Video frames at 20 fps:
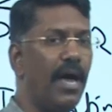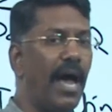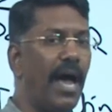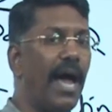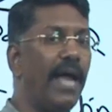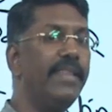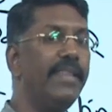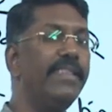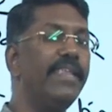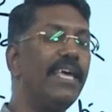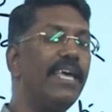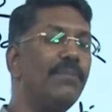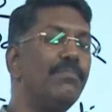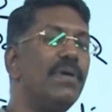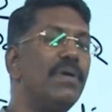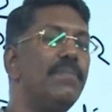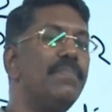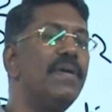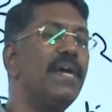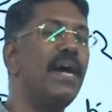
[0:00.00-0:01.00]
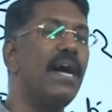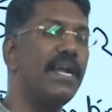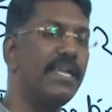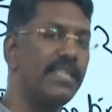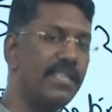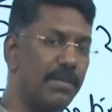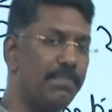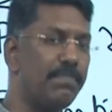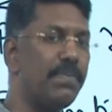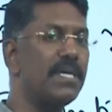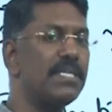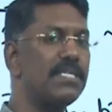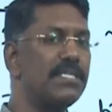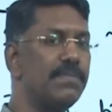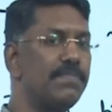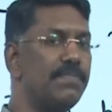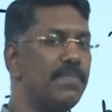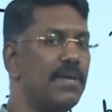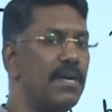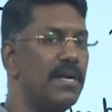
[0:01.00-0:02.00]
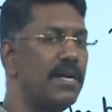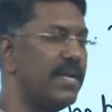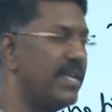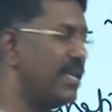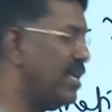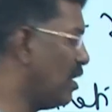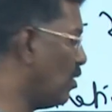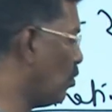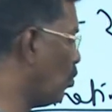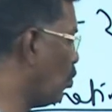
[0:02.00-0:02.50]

And there may be another possibility, a